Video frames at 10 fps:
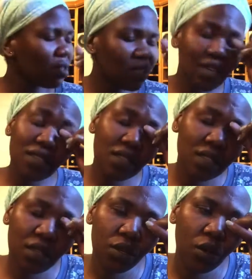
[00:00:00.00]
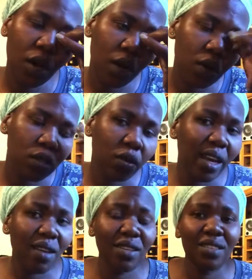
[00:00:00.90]
Just stand your ground.
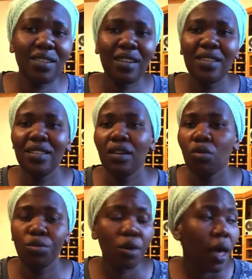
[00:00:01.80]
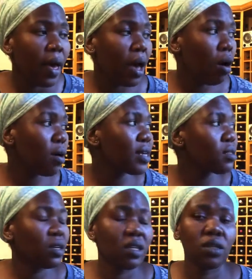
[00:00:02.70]
When I was reading, I
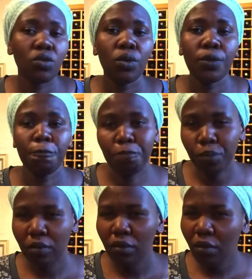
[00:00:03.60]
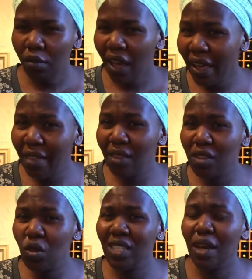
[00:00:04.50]
always read on, I think
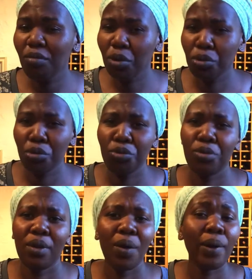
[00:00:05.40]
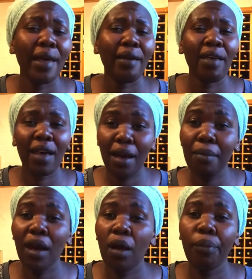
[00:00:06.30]
that's what I'm going to do now, like
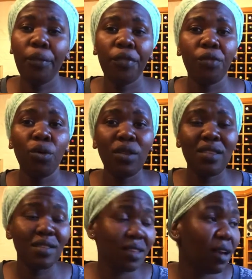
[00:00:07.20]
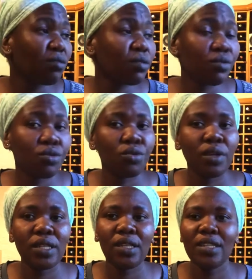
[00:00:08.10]
coming up with all these kind of
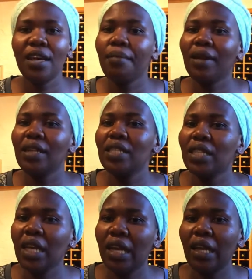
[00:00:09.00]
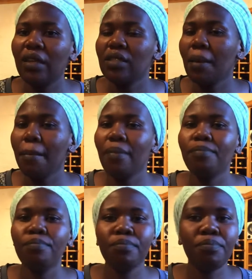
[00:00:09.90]
stories that I'm reading and
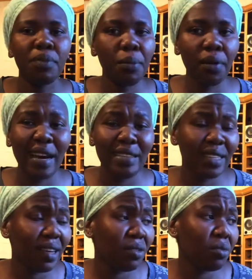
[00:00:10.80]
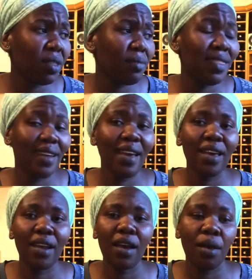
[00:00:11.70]
some people are sharing with me, then
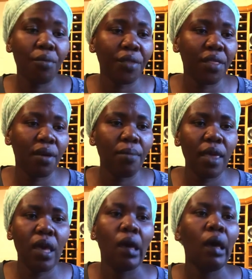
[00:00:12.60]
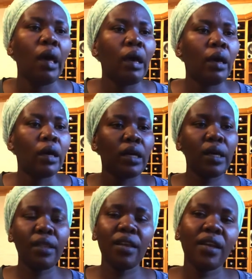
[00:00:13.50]
I can come with them here.
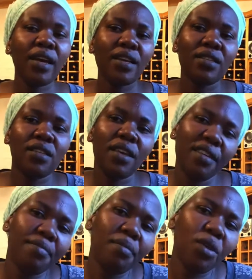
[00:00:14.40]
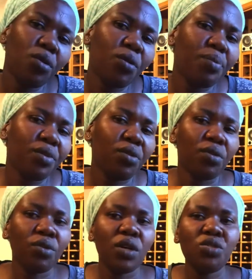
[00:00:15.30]
And then guys, give me your
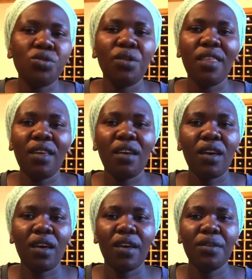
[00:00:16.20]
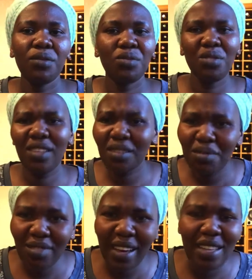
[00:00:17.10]
opinion. What do you think? Do you think
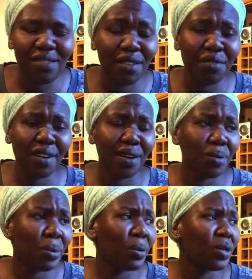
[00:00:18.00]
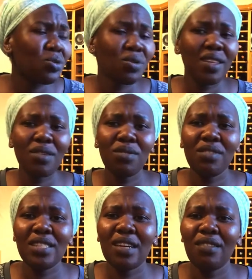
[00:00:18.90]
vakadzi vanofana kurohwa? Do you think
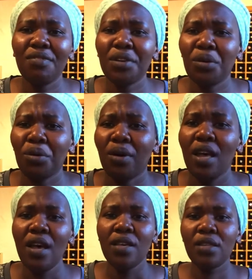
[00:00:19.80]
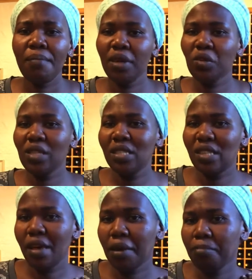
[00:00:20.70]
kuti vasikana vanofana kurohwa? Somebody was
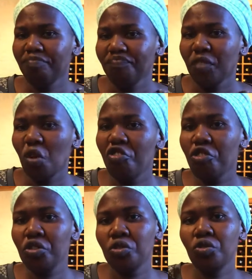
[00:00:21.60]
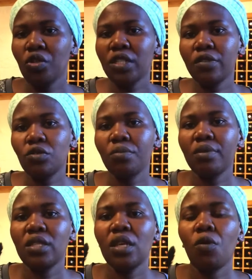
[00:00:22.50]
saying, of course you don't have to
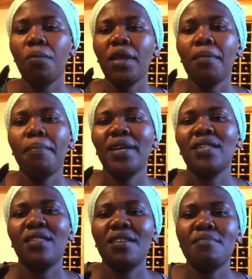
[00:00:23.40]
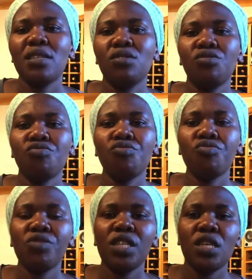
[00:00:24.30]
beat a woman, but they must know
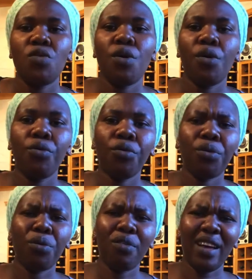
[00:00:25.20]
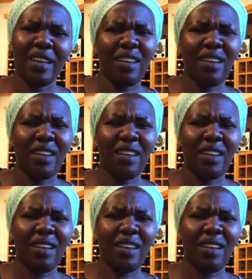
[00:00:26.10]
kuti iwewe unorova.